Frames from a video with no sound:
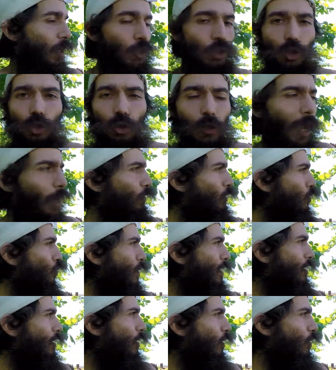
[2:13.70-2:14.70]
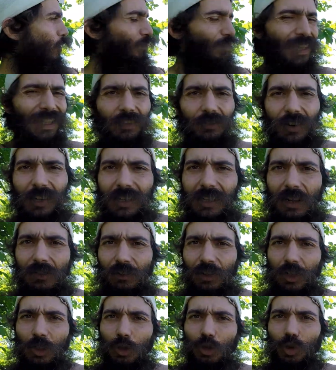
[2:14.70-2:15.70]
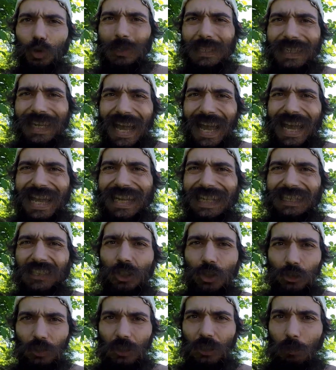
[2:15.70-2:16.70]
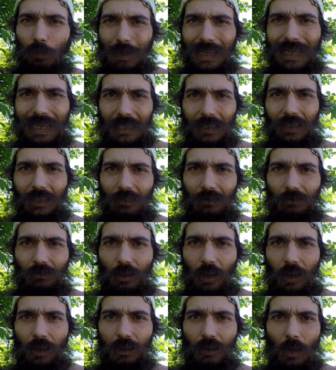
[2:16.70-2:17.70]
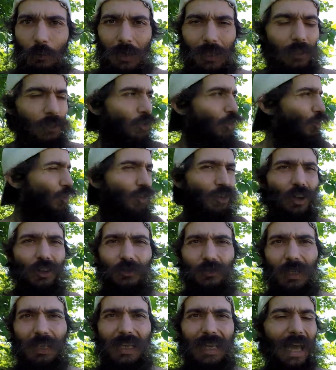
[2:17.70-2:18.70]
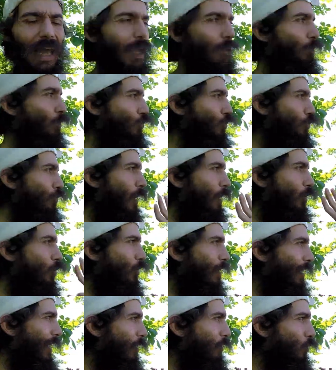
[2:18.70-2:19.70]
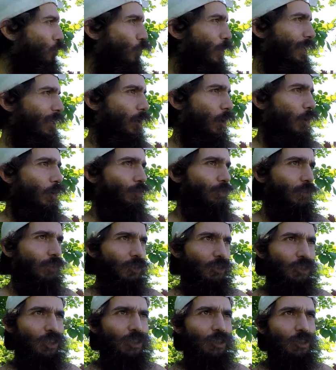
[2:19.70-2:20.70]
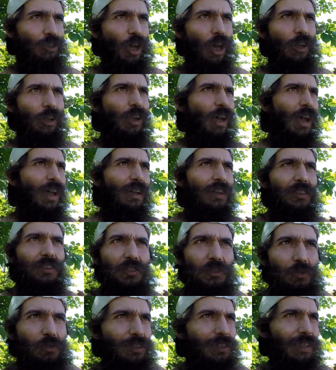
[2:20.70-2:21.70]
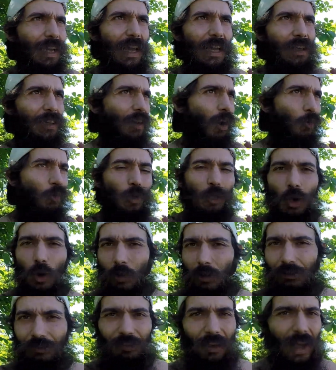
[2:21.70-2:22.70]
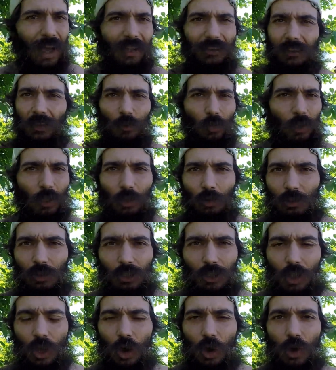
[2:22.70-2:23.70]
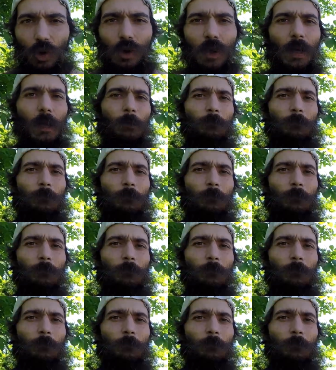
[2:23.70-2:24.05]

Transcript: You look out the window, it's very difficult to gauge your speed, right? I mean, you're not really able to, by looking out the window, if there's just a tunnel, to say, are we going fast? Are we going slow?